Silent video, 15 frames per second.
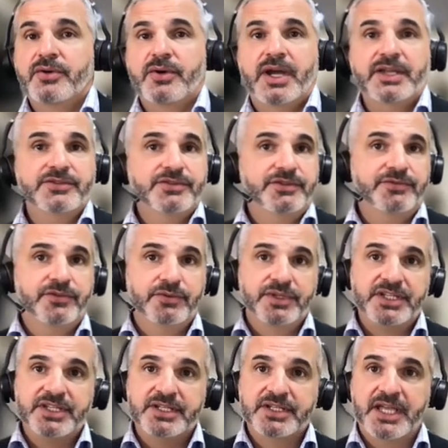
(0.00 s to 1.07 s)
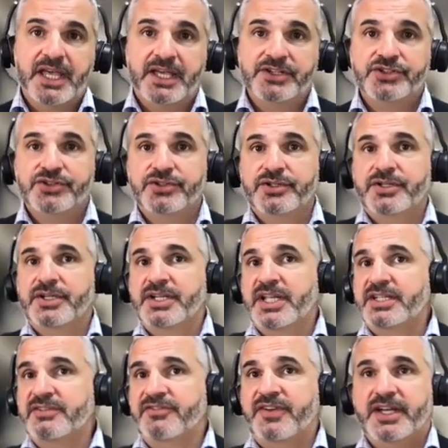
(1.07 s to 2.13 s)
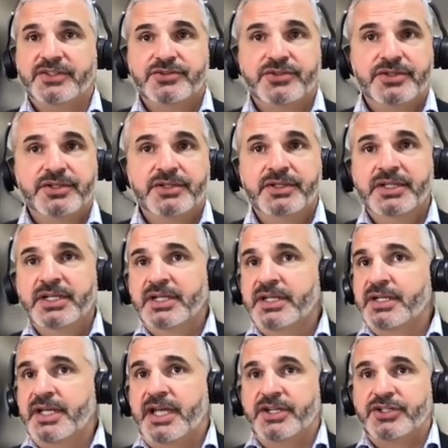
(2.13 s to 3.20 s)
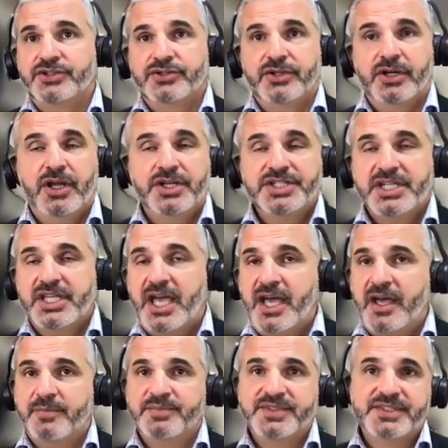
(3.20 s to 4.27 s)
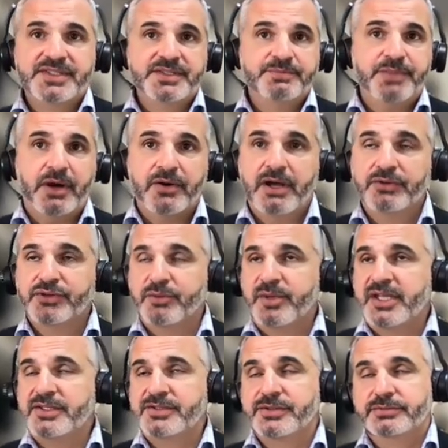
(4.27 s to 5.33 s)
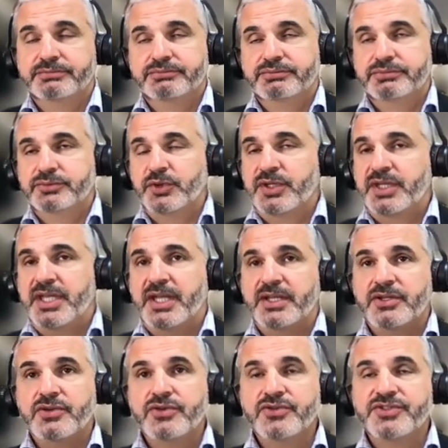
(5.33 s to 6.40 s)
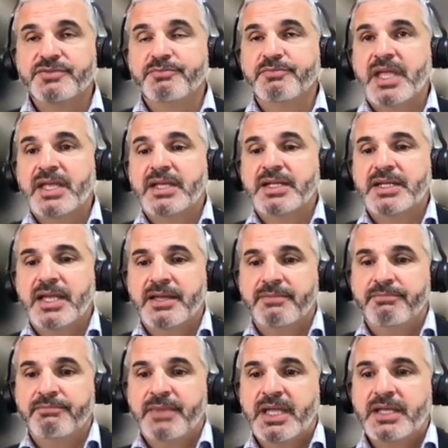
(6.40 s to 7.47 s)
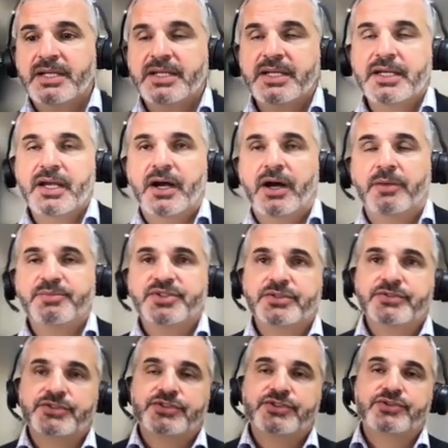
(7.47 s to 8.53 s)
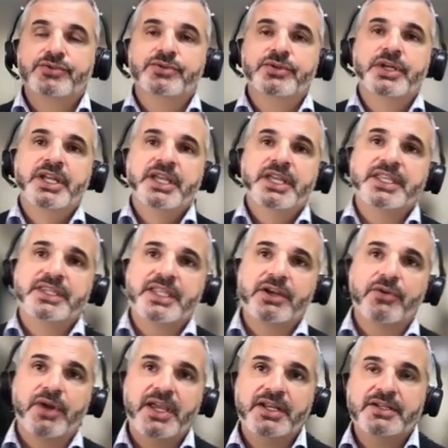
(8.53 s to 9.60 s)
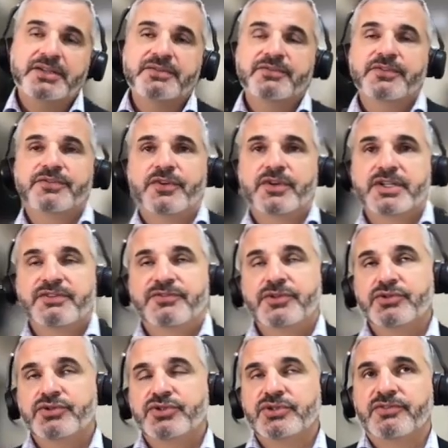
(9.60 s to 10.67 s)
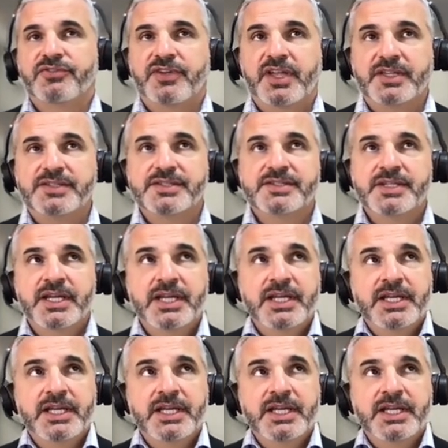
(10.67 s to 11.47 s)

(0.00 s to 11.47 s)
right? So if you need Azure Data Factory, Azure Logic Apps, Power Automate, so you can use many and many options to integrate for the future phases.